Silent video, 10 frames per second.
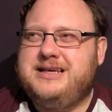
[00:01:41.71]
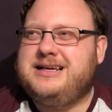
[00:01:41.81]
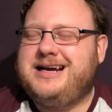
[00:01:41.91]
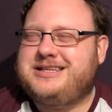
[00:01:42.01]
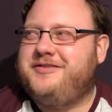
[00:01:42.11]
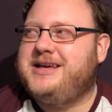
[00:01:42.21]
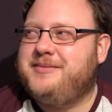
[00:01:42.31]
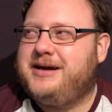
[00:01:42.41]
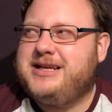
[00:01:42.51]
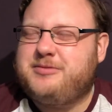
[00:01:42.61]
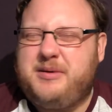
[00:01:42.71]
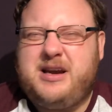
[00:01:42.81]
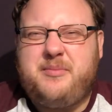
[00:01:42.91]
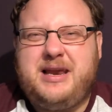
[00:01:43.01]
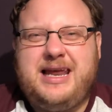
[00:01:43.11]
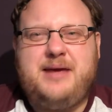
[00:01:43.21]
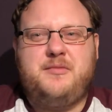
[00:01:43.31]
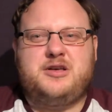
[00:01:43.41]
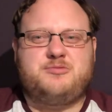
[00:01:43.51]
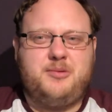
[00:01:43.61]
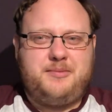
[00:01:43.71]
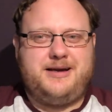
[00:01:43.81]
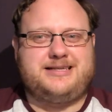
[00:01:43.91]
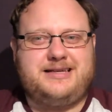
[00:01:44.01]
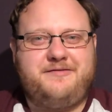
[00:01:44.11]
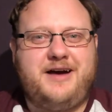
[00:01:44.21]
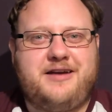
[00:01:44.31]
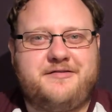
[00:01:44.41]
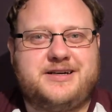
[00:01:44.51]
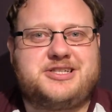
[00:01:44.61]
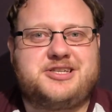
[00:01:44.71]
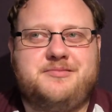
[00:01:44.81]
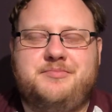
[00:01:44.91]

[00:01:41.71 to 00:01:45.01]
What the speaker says: actually thinking about it, it's probably a little bit lame because it's probably basically fan fiction,